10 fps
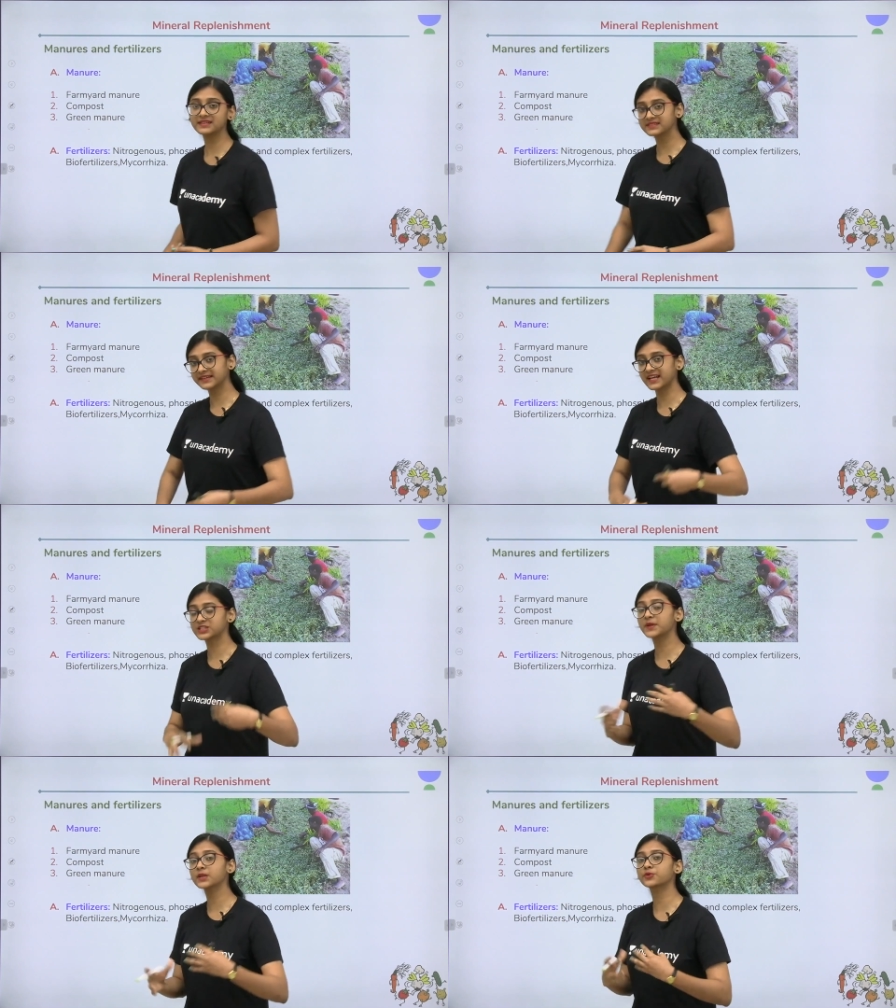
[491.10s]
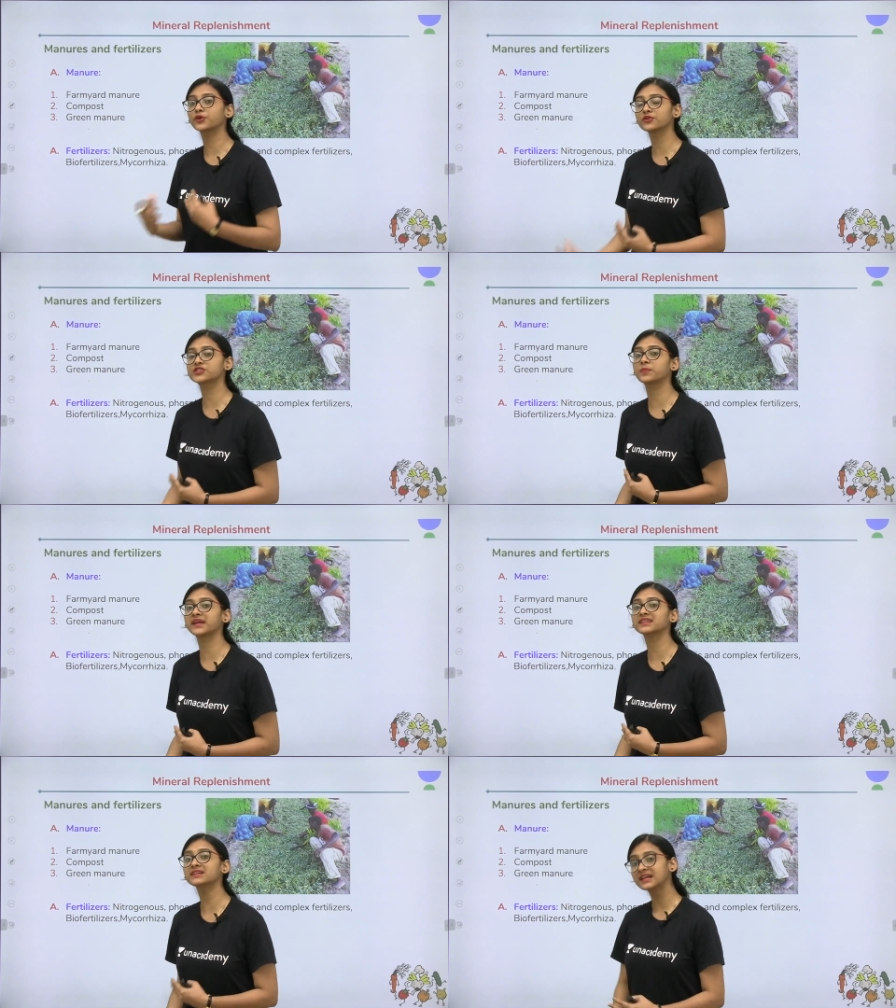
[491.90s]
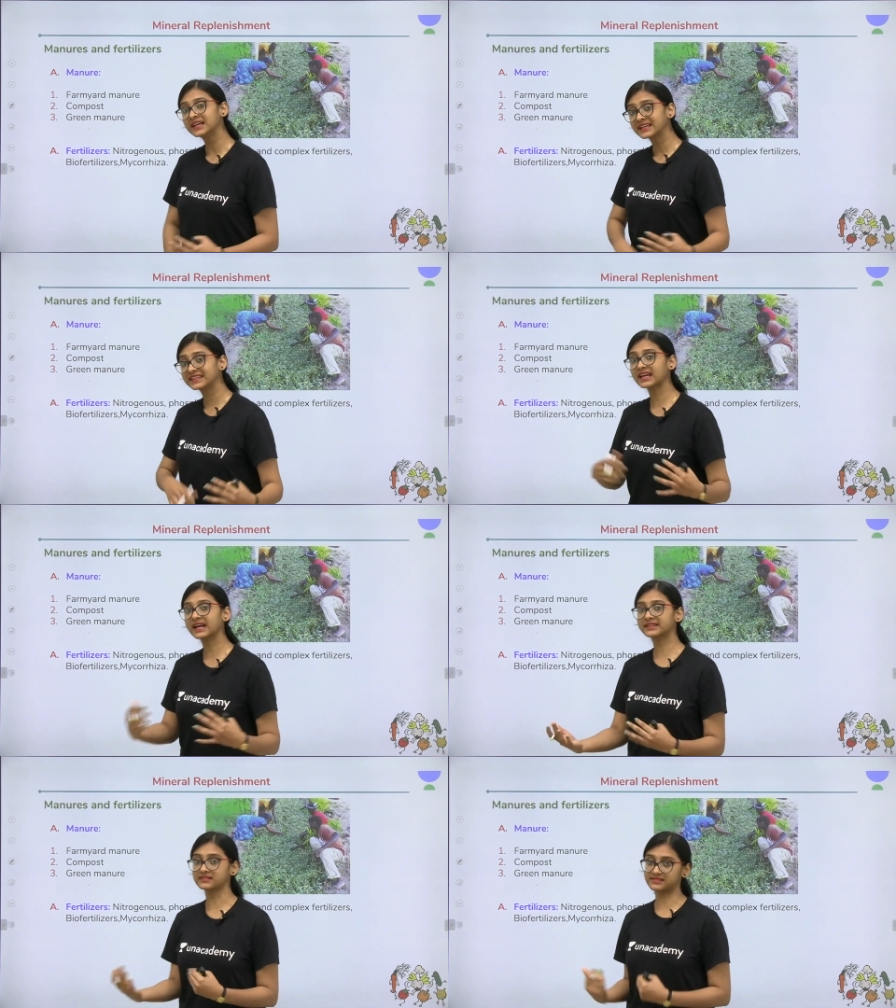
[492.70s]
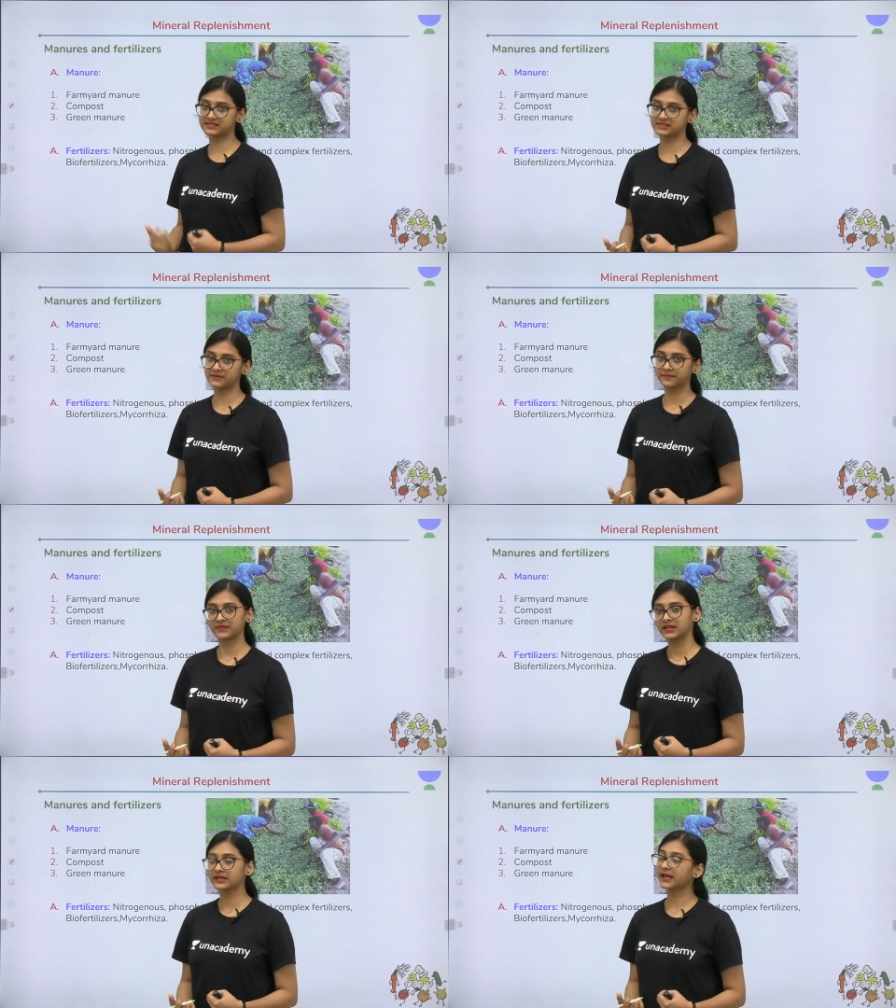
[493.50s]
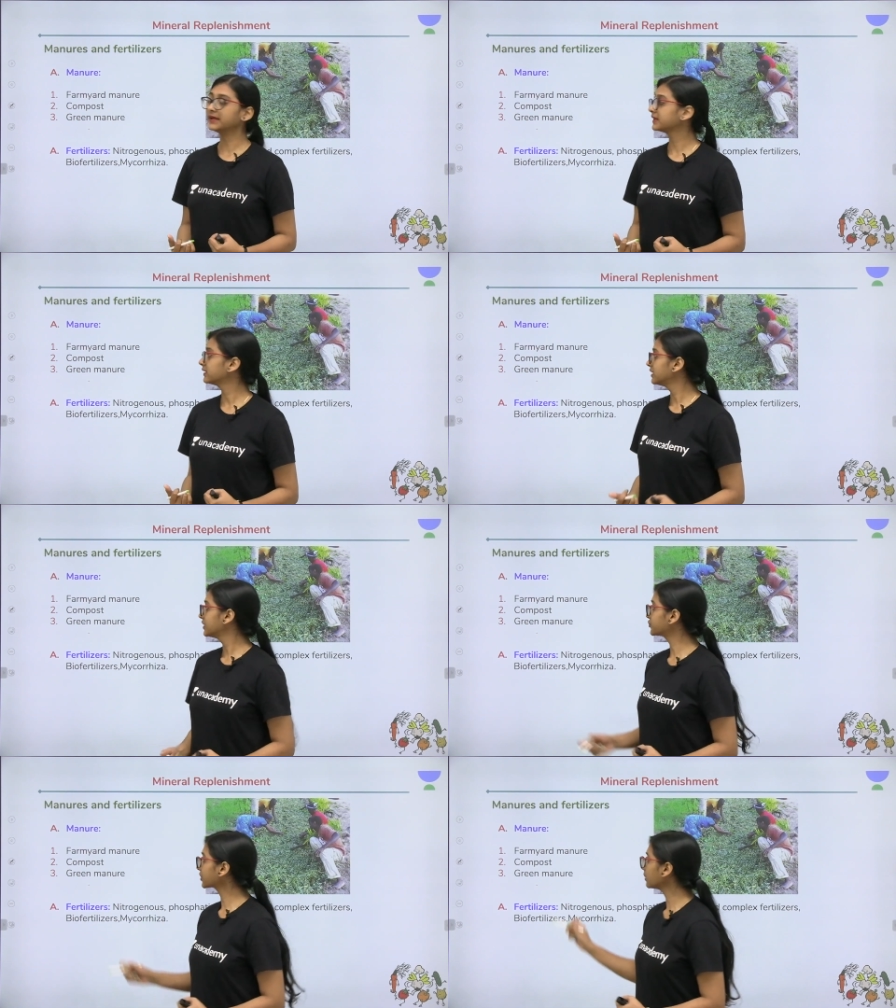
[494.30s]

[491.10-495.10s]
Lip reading: is, it has been produced by the cattle, right? So